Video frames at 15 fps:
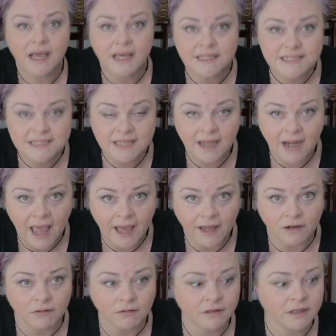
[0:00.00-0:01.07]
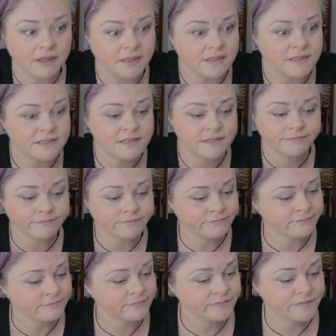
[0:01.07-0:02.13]
and skedaddle, because
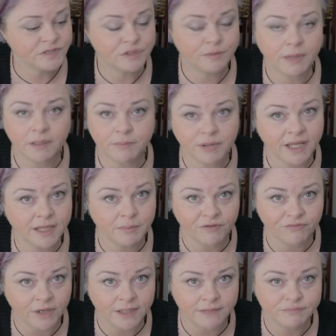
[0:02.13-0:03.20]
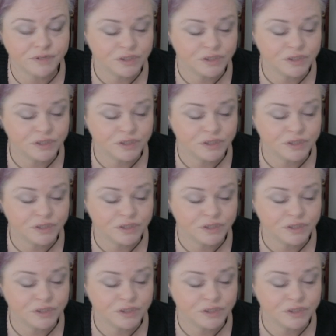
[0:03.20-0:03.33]
you're being played, my friend.